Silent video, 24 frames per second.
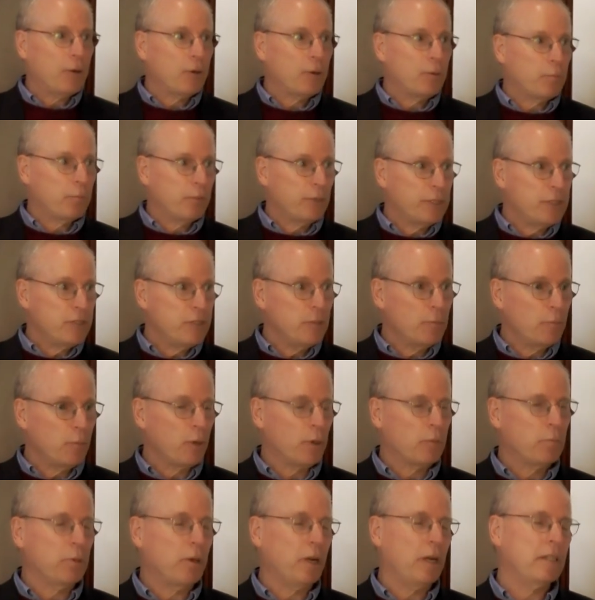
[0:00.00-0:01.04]
Arab region
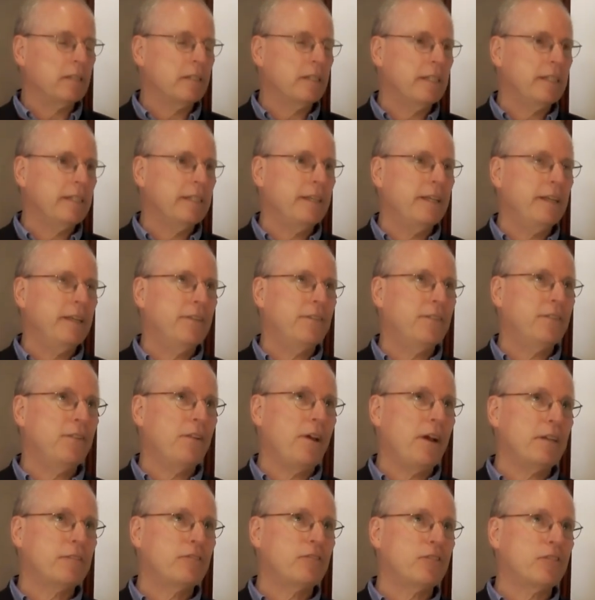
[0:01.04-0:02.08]
more broadly is
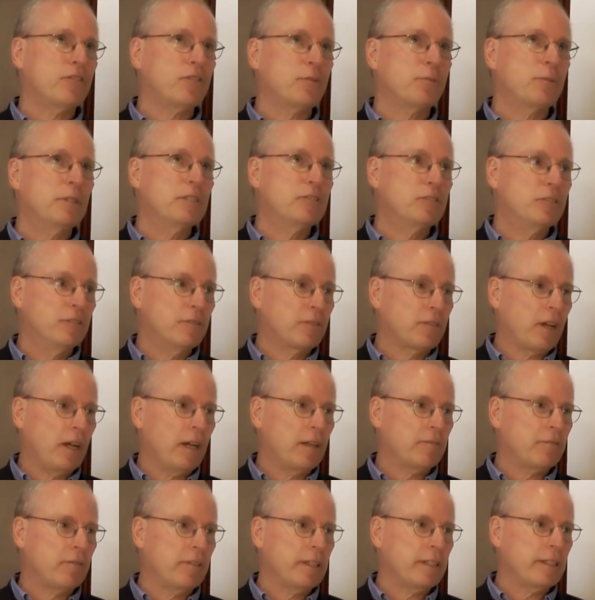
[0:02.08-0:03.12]
not just a region of
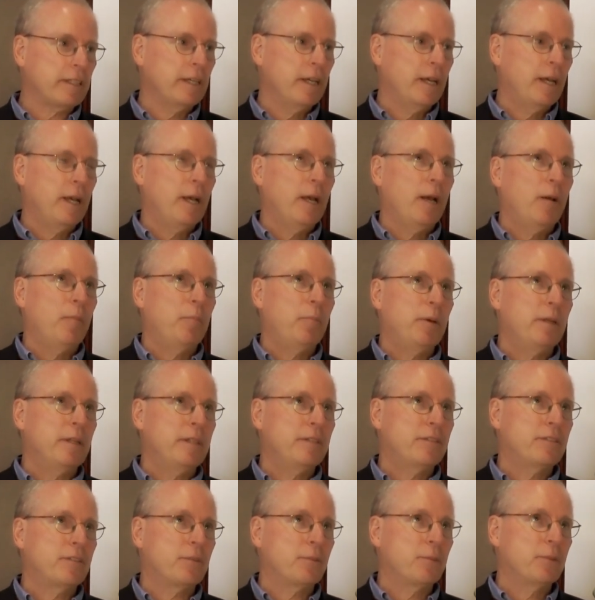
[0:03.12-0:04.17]
conflict, but
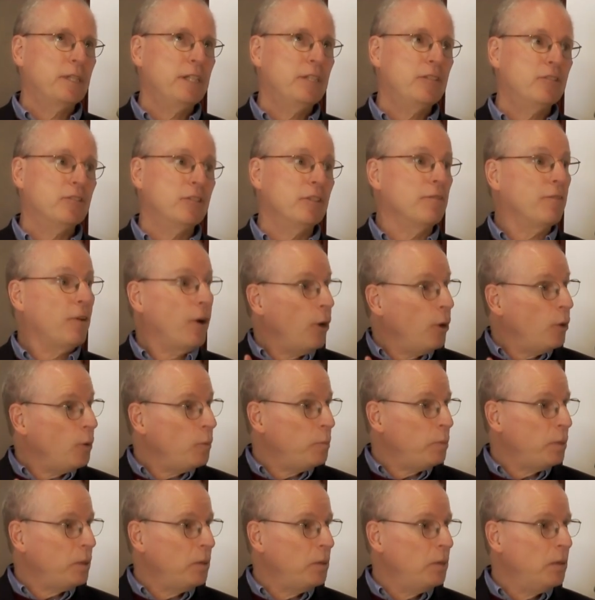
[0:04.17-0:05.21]
it's a region of hope,
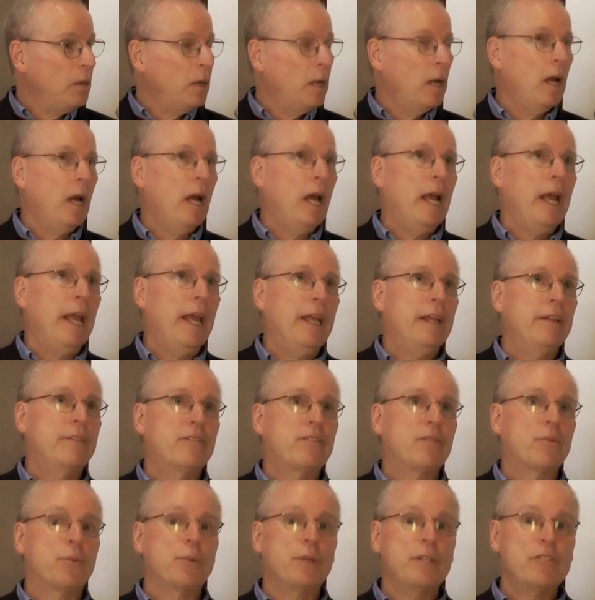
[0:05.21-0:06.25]

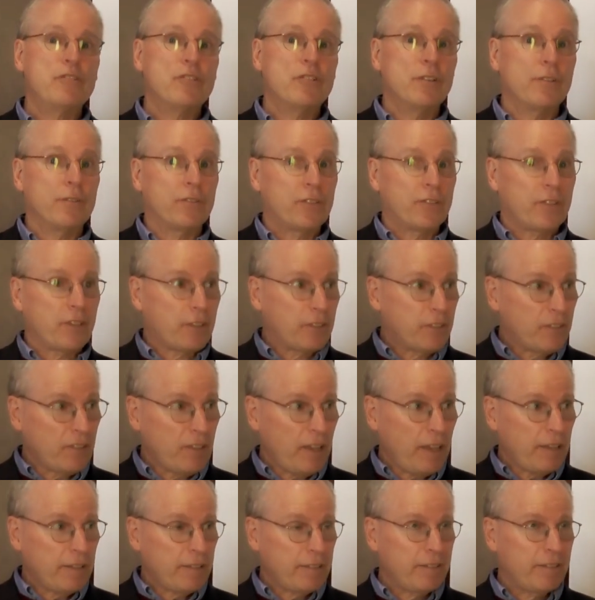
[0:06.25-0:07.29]
it's a region of
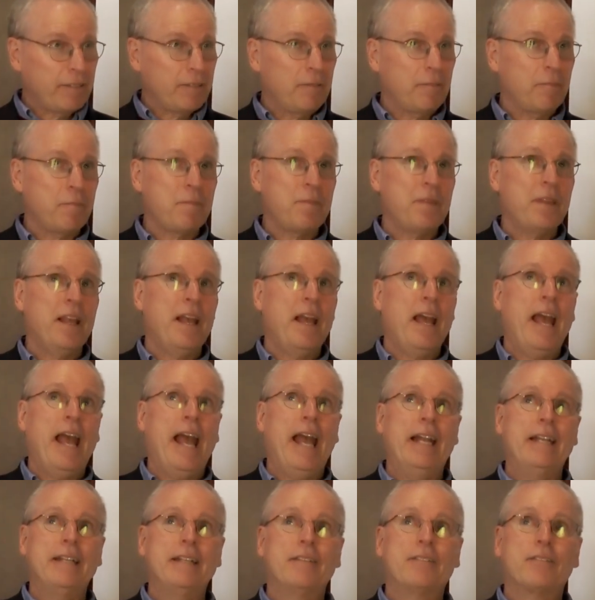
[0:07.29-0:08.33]
success,
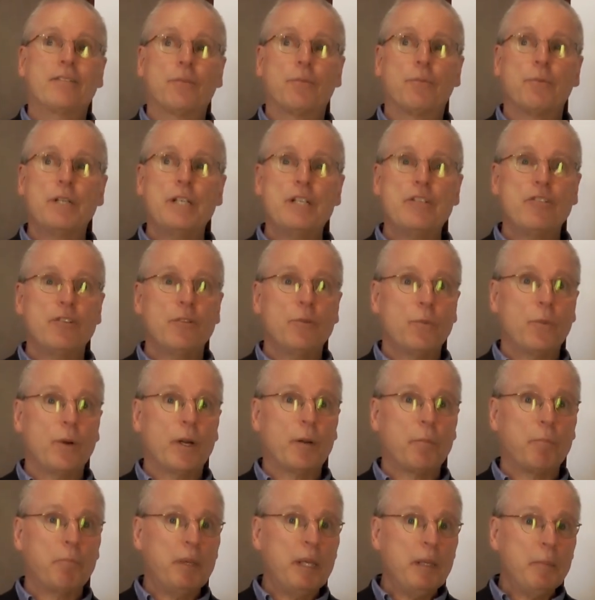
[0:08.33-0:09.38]
and it's a region
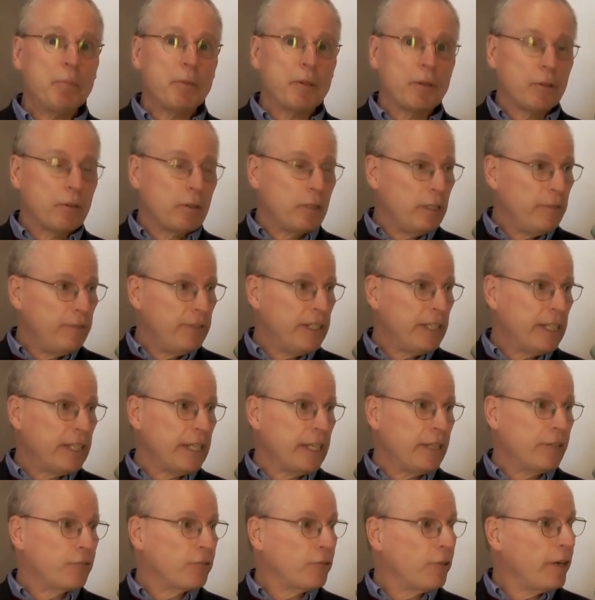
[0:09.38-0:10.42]
where people are living
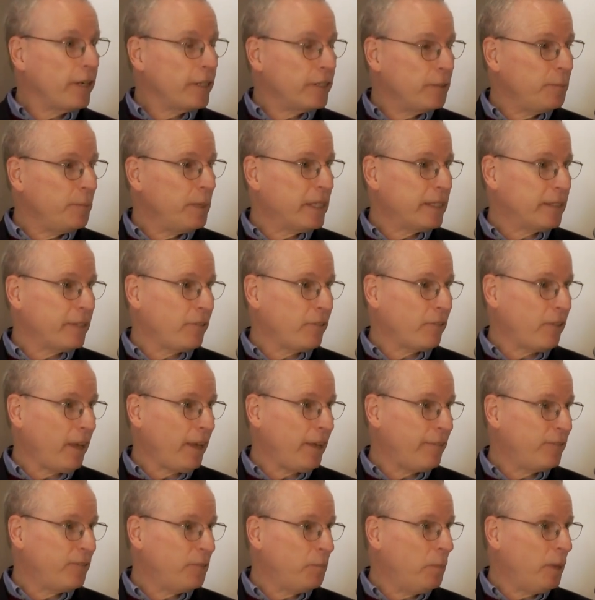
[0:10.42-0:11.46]
and trying to make their
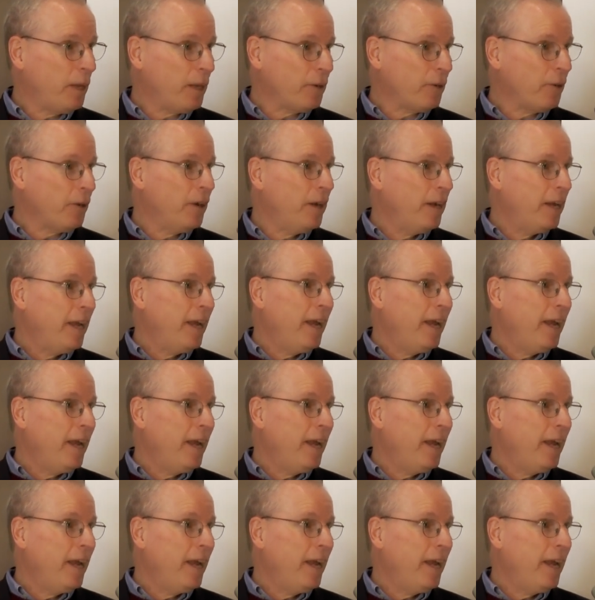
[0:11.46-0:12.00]
lives better.